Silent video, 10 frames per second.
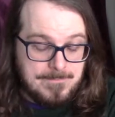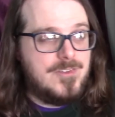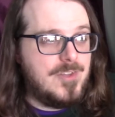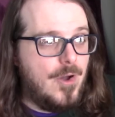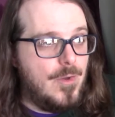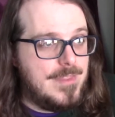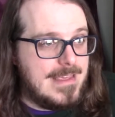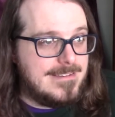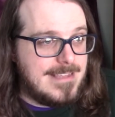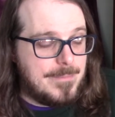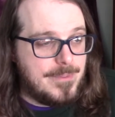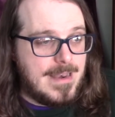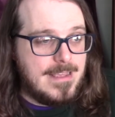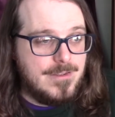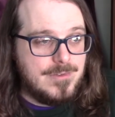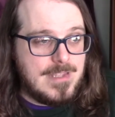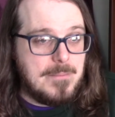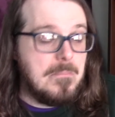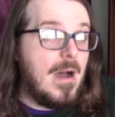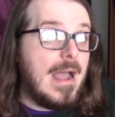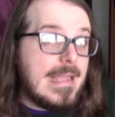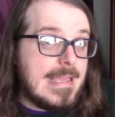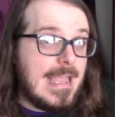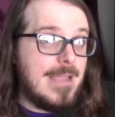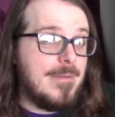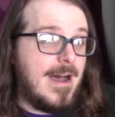So the example that I used in my game,